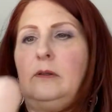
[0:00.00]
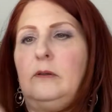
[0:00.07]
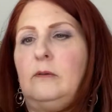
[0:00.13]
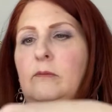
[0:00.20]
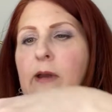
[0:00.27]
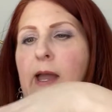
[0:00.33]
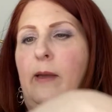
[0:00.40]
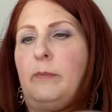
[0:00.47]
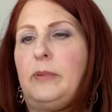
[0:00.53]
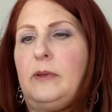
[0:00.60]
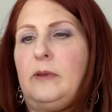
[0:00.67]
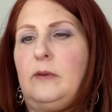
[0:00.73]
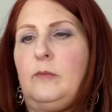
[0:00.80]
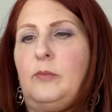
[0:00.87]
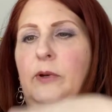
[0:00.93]
wrap
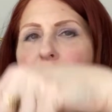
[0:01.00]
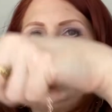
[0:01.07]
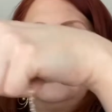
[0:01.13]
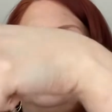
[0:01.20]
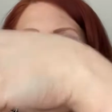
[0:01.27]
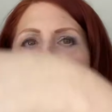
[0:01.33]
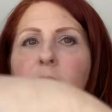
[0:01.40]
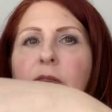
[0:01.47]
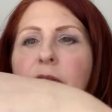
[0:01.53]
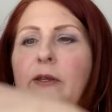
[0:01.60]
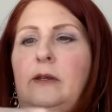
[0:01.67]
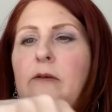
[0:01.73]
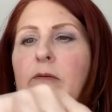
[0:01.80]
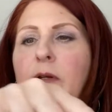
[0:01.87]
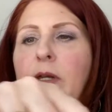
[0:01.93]
bracelet with
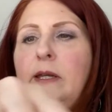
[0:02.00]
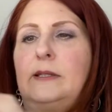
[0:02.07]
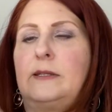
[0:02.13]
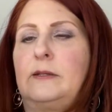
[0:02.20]
it, right?